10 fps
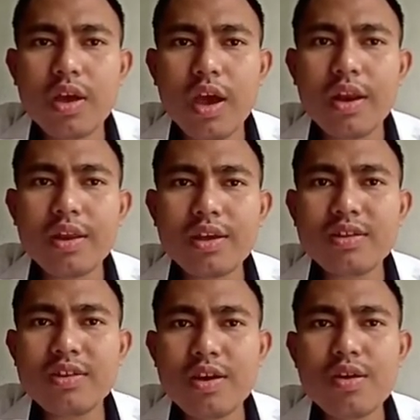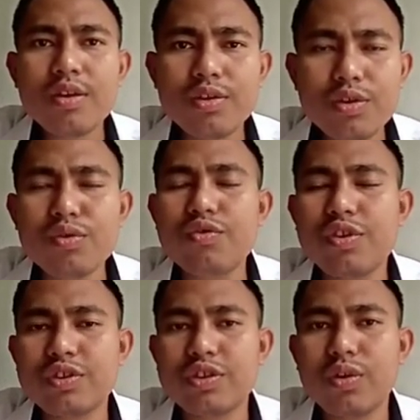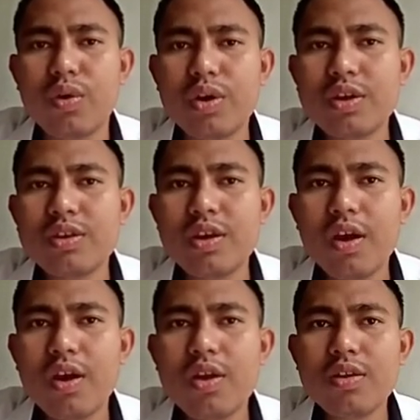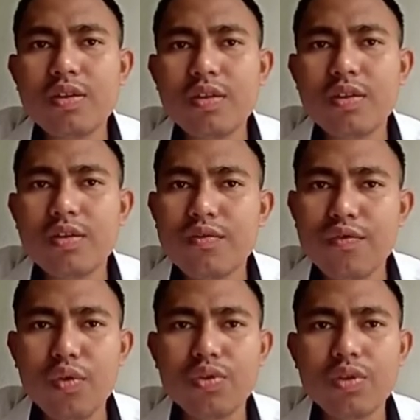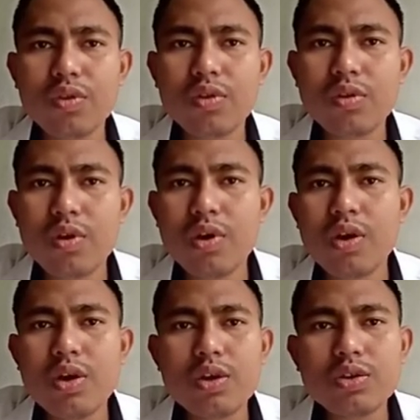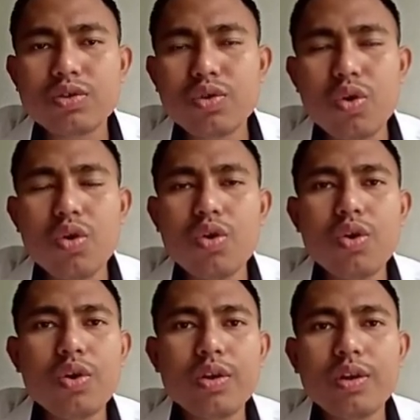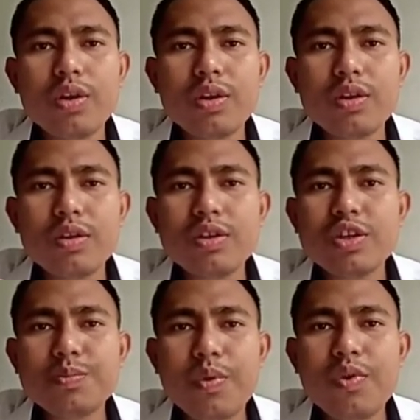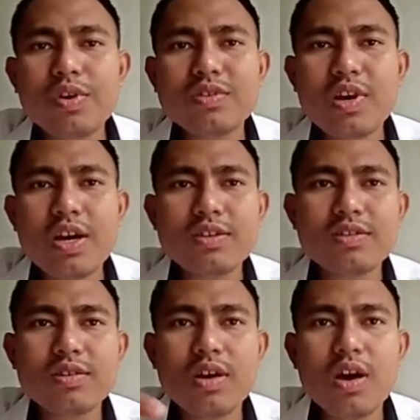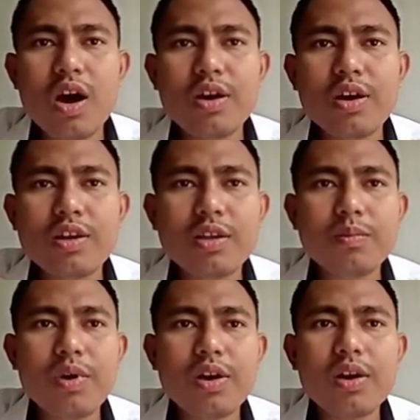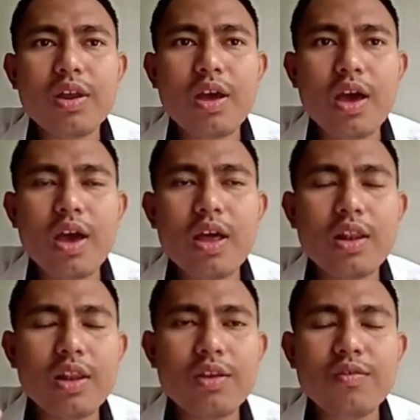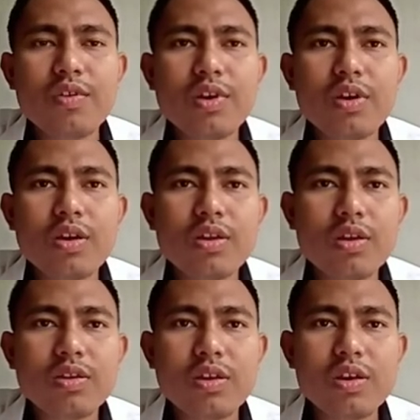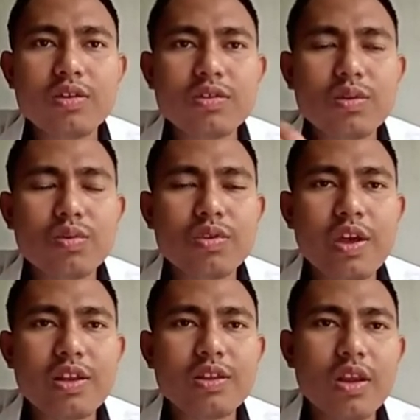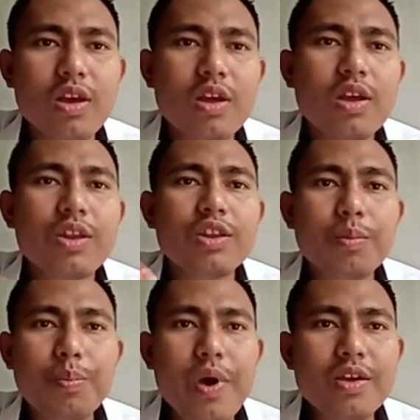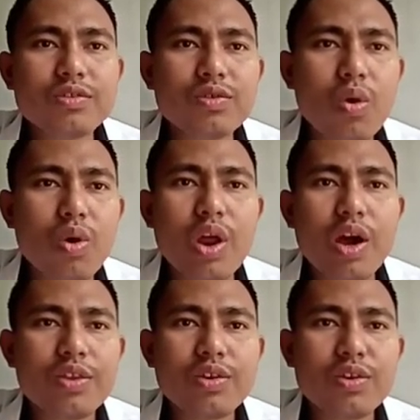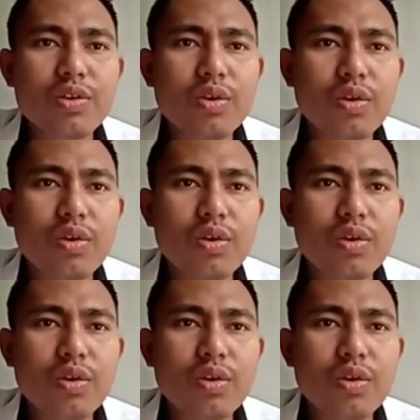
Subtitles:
their nutrition or eat their food. Okay, so these parasites are nothing but living things that depends on other